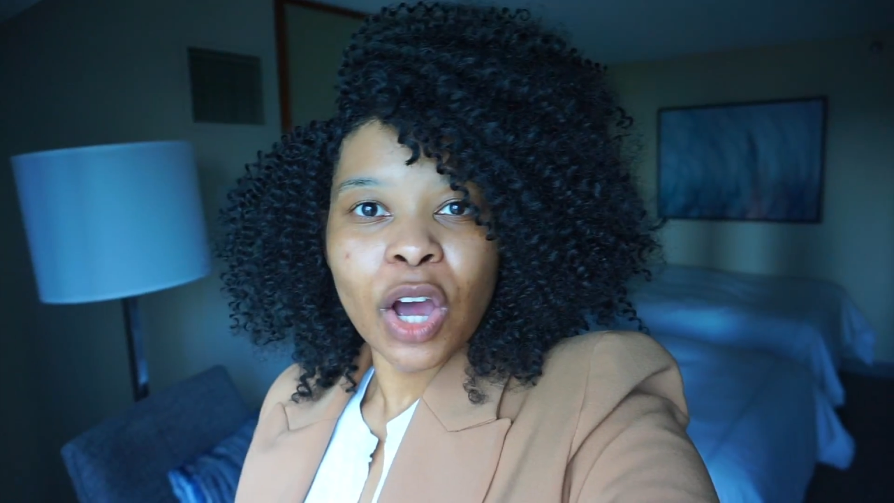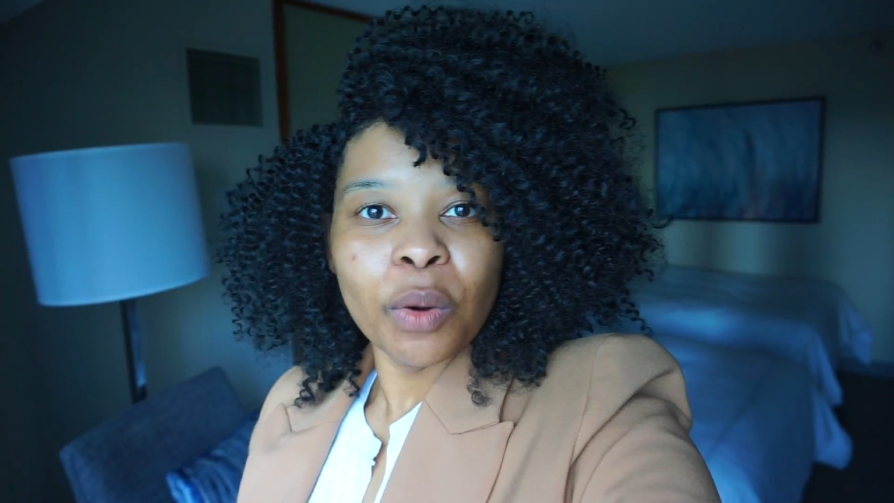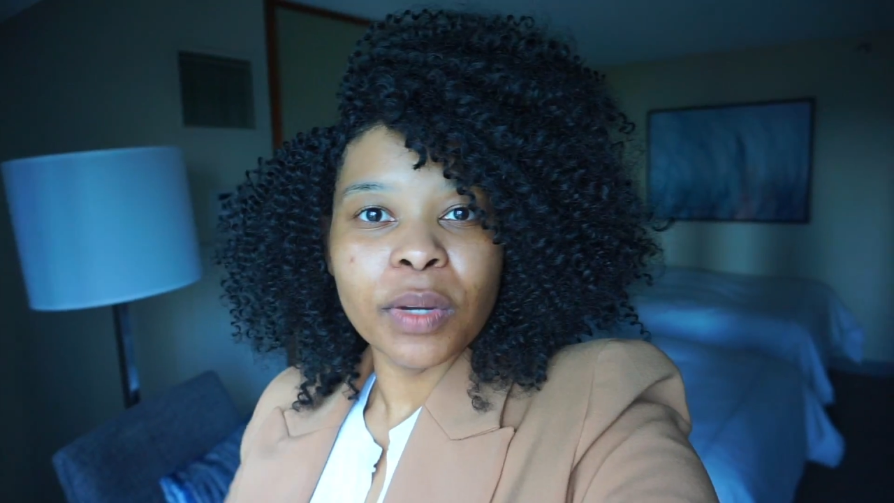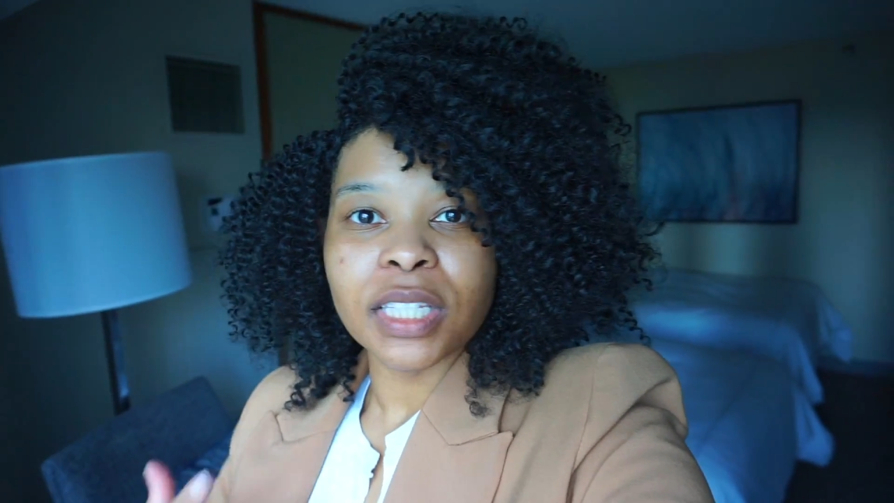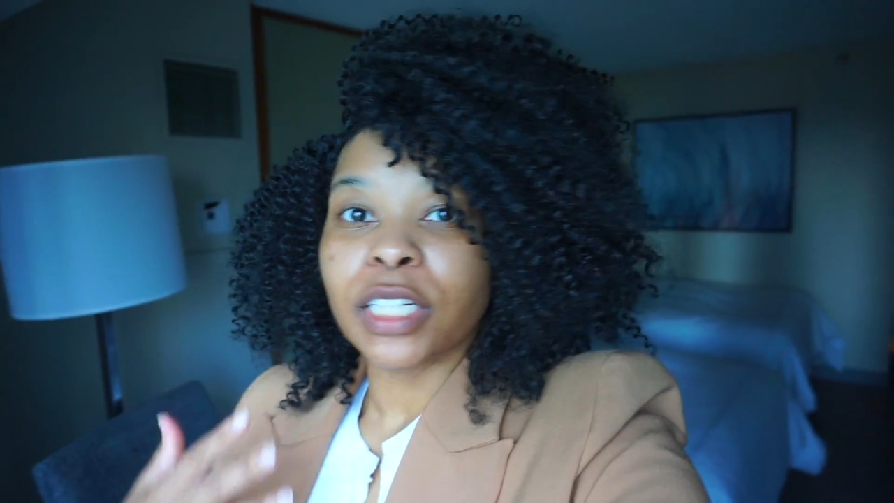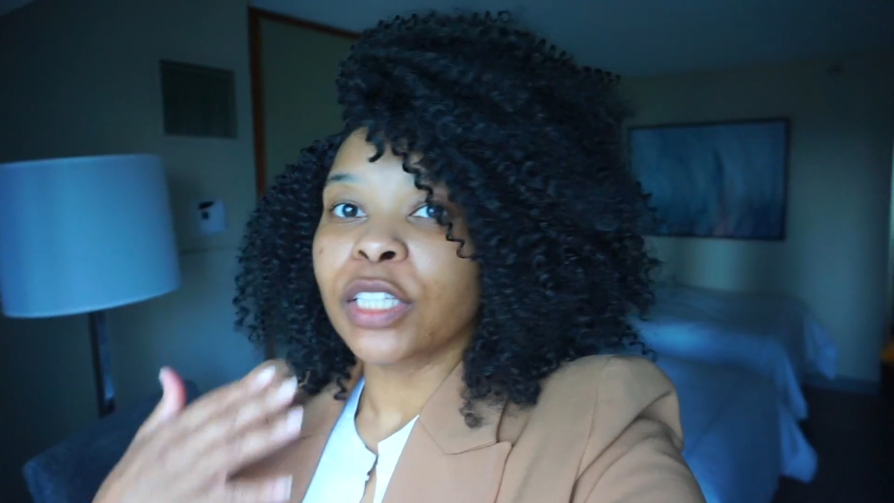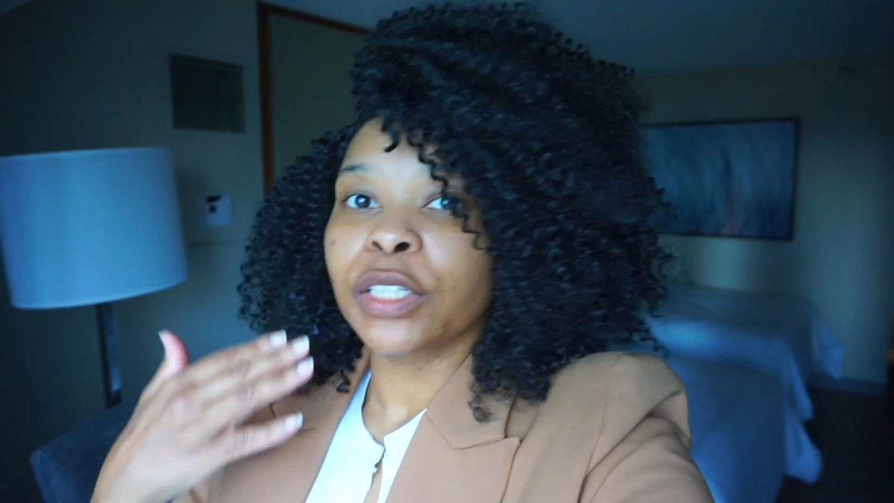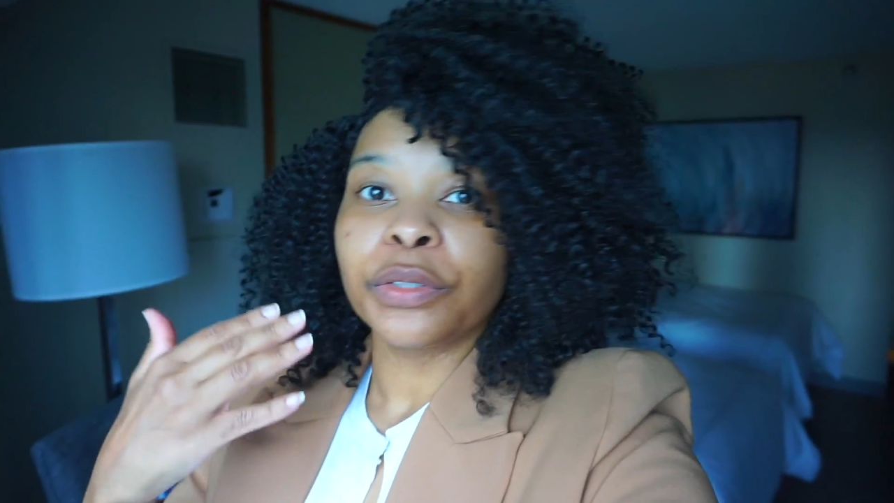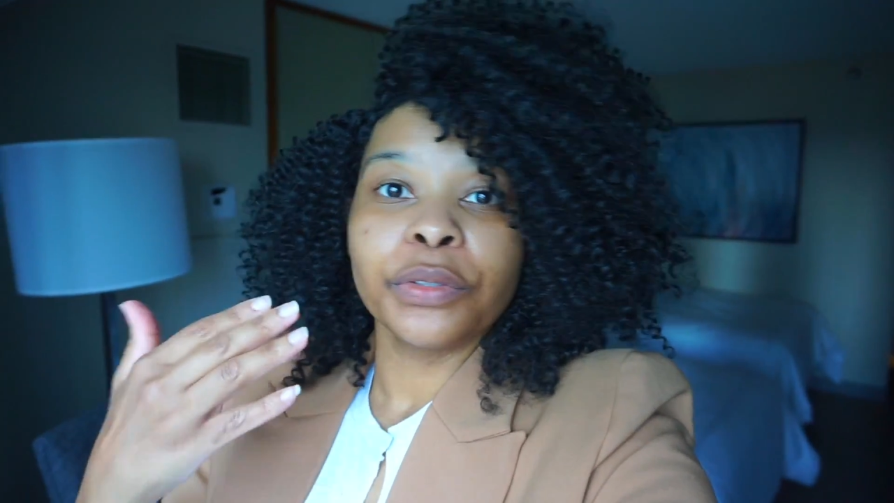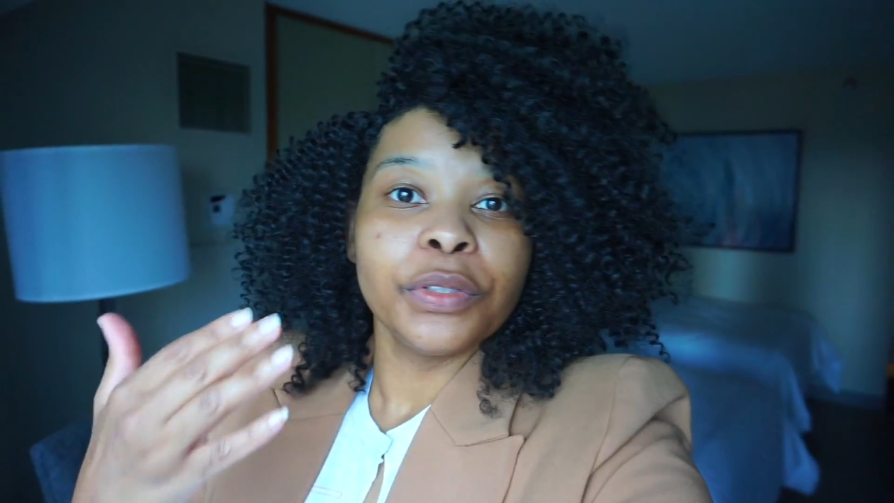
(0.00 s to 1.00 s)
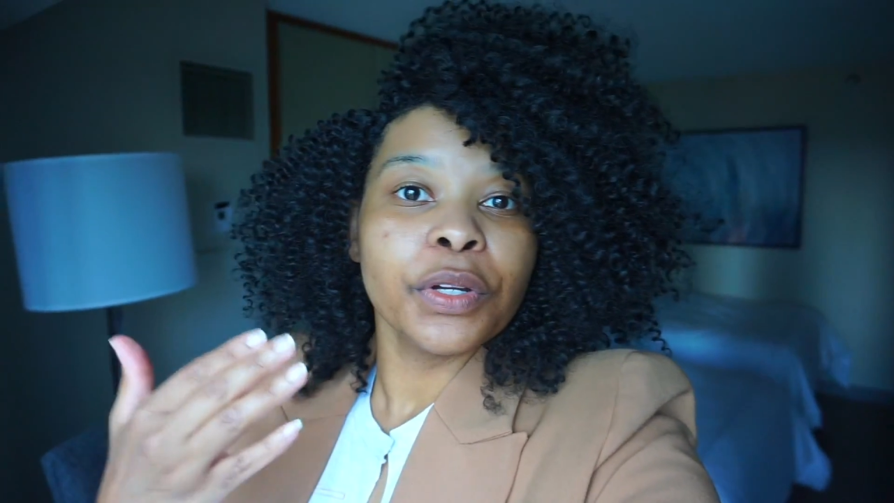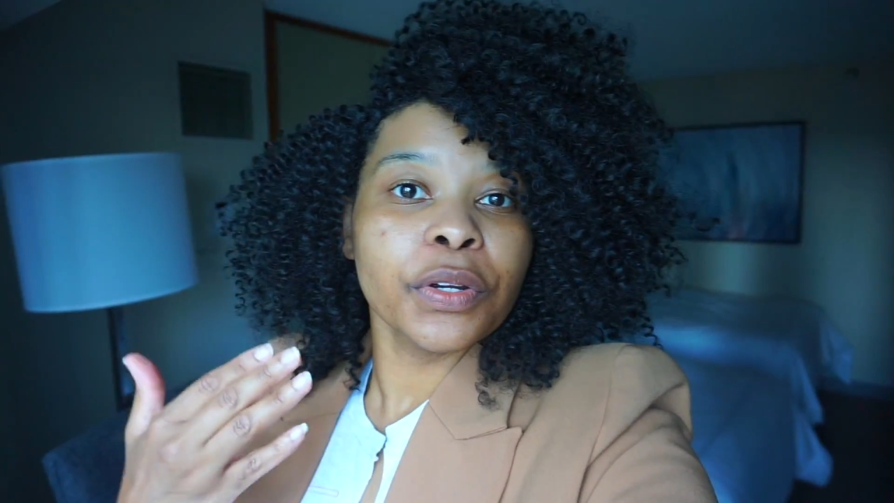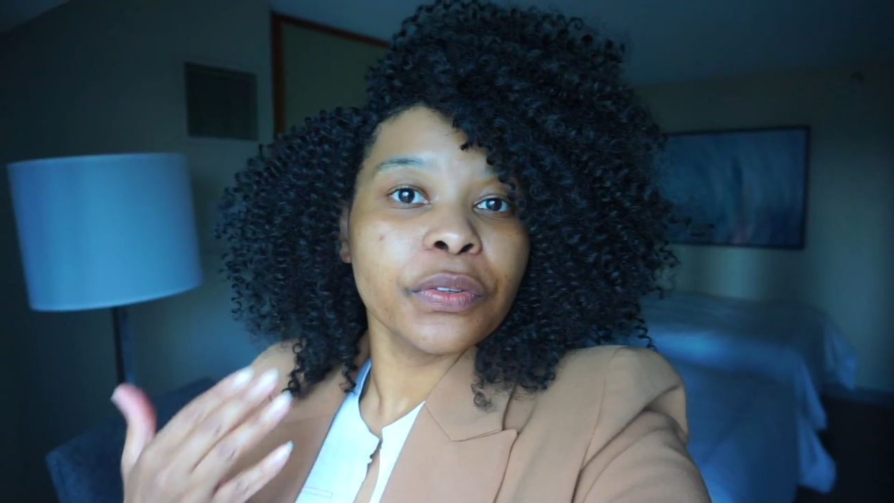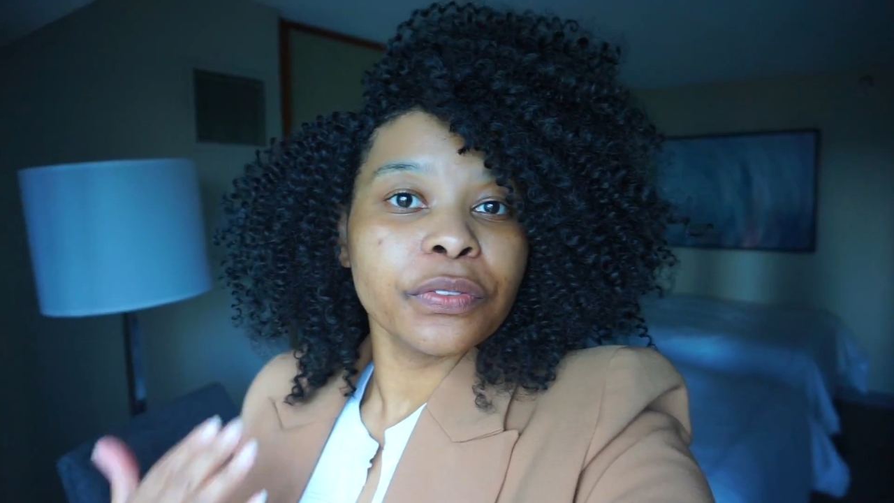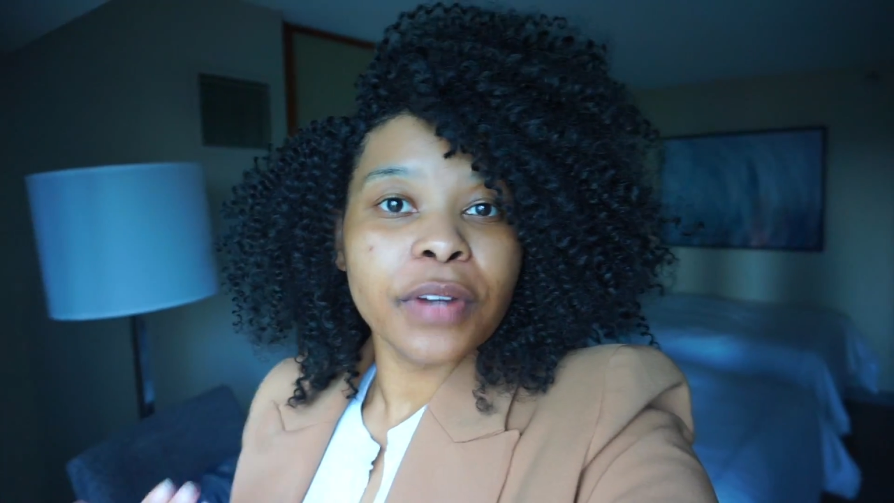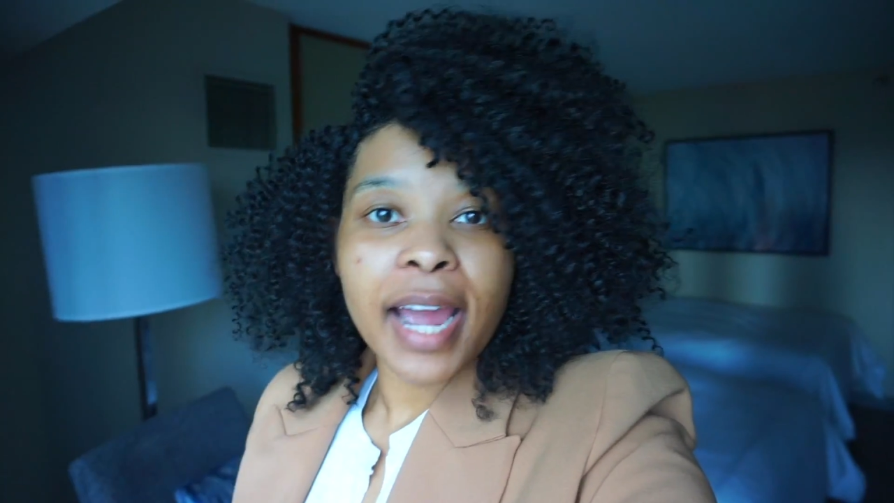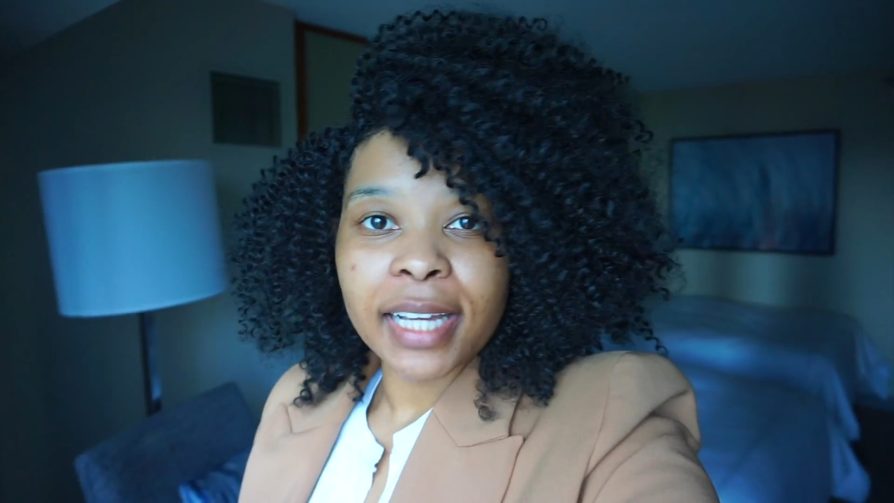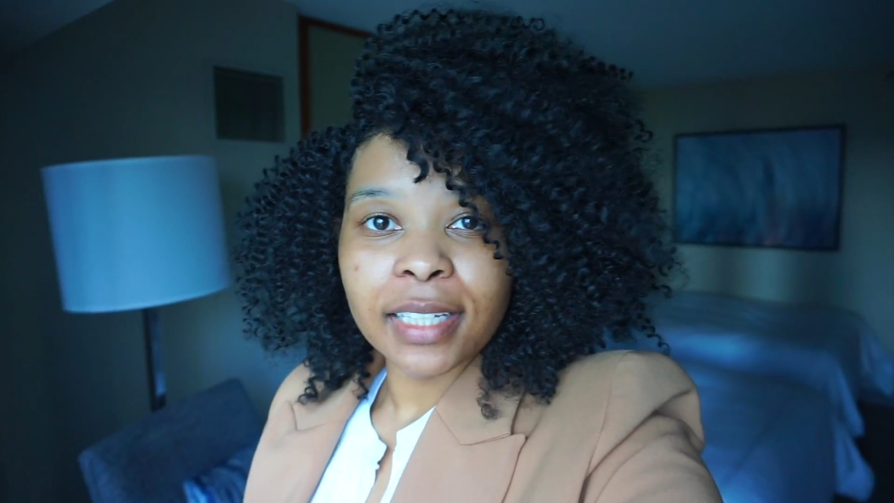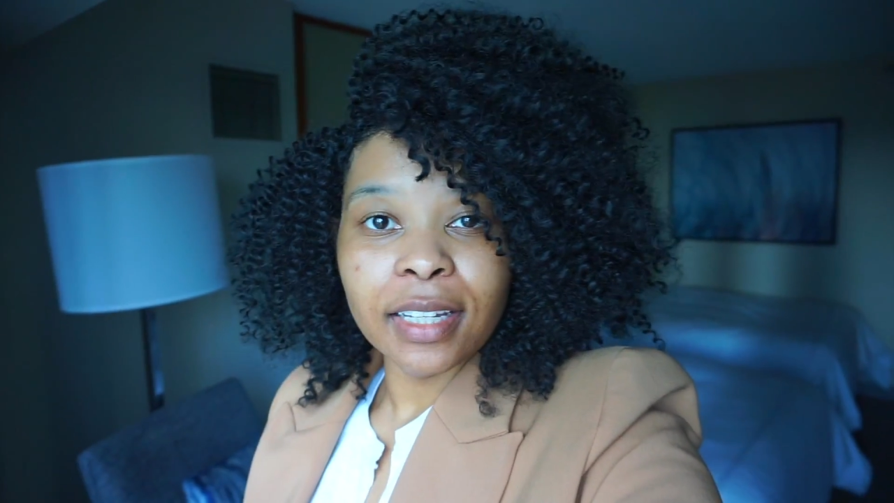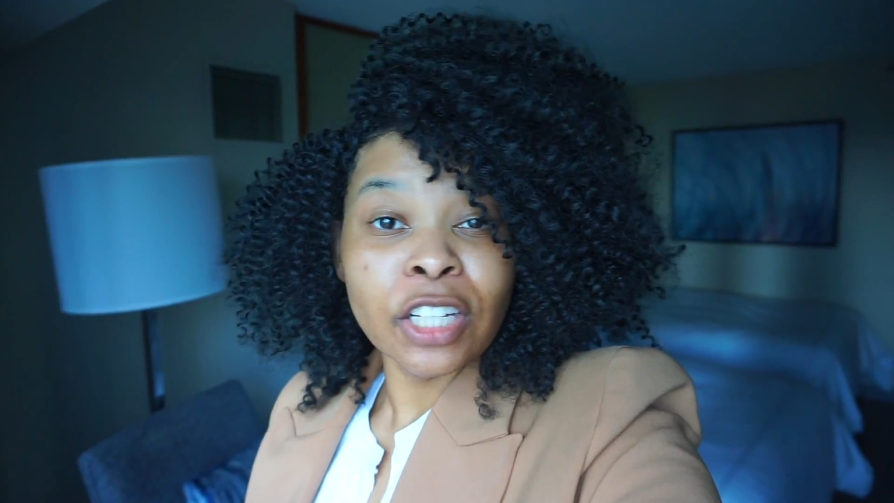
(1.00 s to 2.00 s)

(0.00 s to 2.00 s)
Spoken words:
Was it a little nerve-wracking?